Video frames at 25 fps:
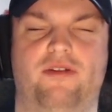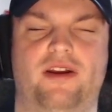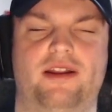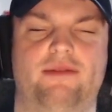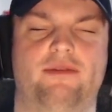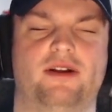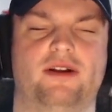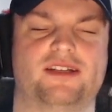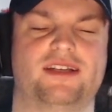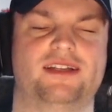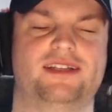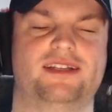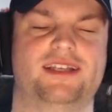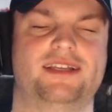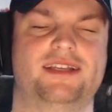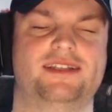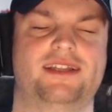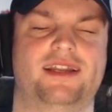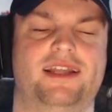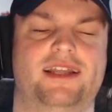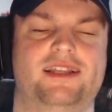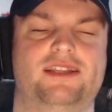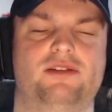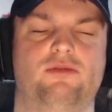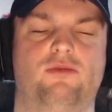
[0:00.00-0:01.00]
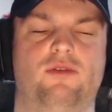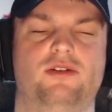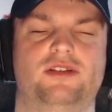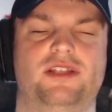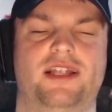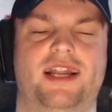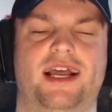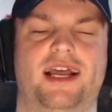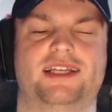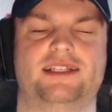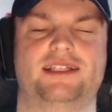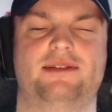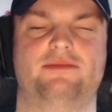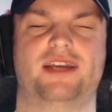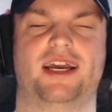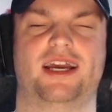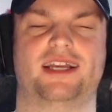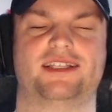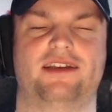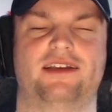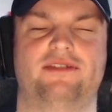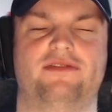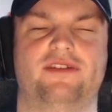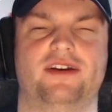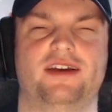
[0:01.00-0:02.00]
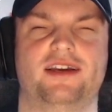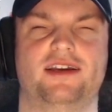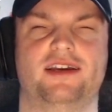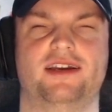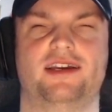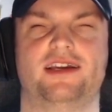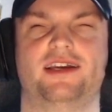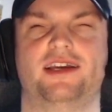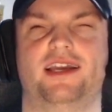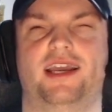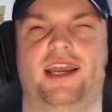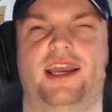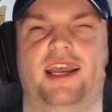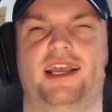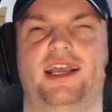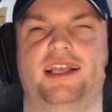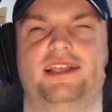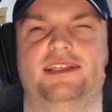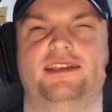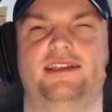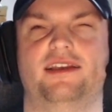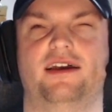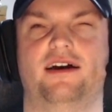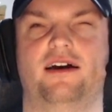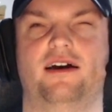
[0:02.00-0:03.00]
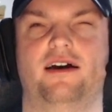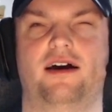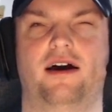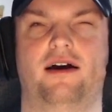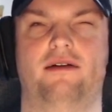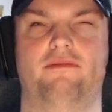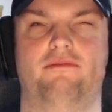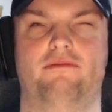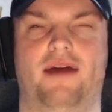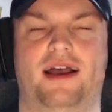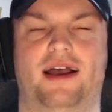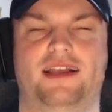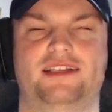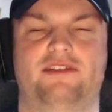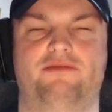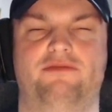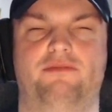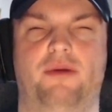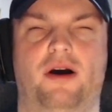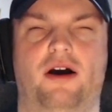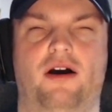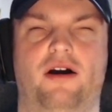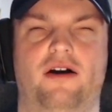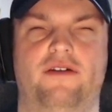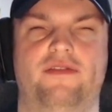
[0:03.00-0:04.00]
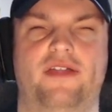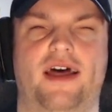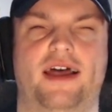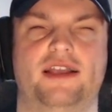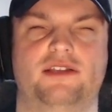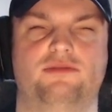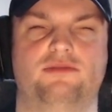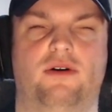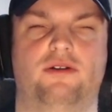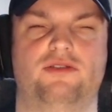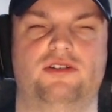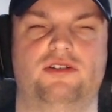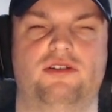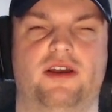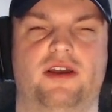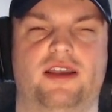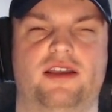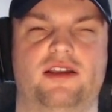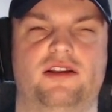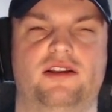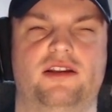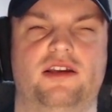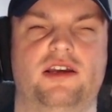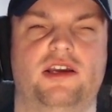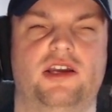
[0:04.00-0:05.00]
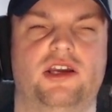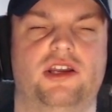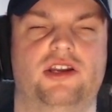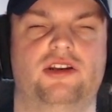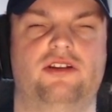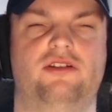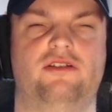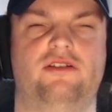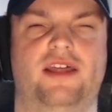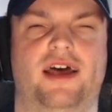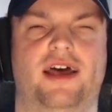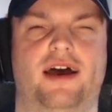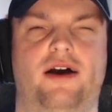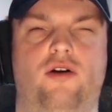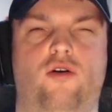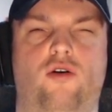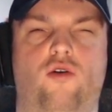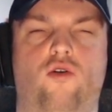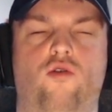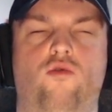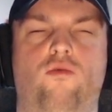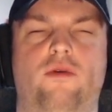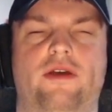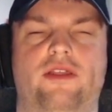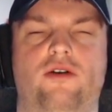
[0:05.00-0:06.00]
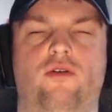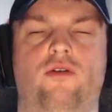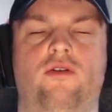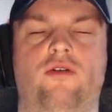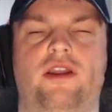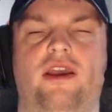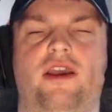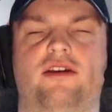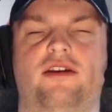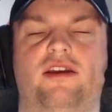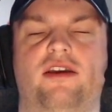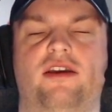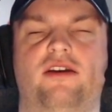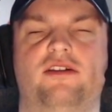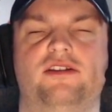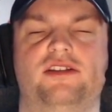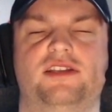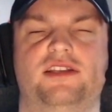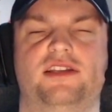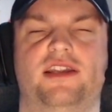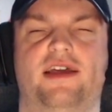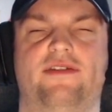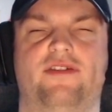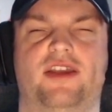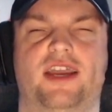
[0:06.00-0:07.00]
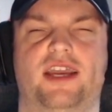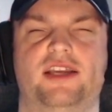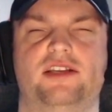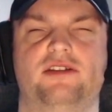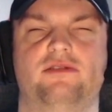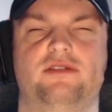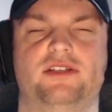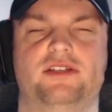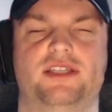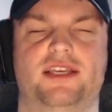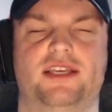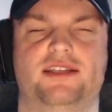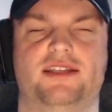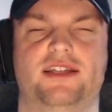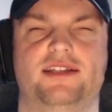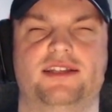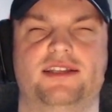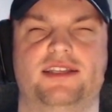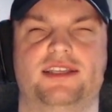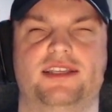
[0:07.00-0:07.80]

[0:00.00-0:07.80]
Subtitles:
consistently towards the next objective, is a massive part of that as well. So I can Do that all with audio cues, navigational assistance,